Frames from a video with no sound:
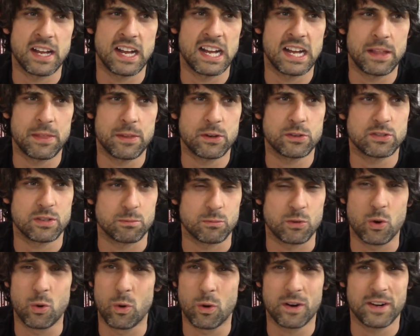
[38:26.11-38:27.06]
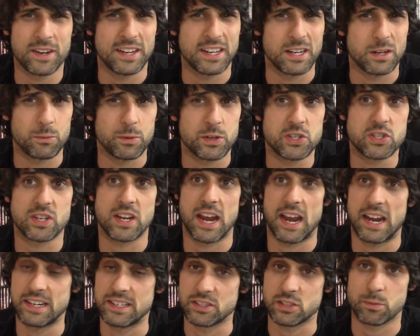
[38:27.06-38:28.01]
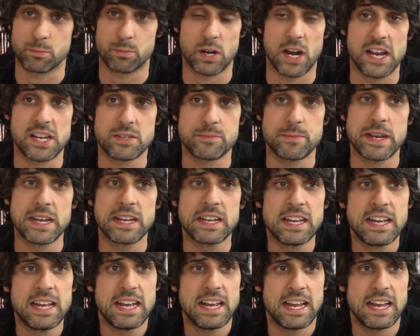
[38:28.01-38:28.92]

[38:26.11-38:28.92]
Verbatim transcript: Uh, there's some gore in here, which kind of surprised me.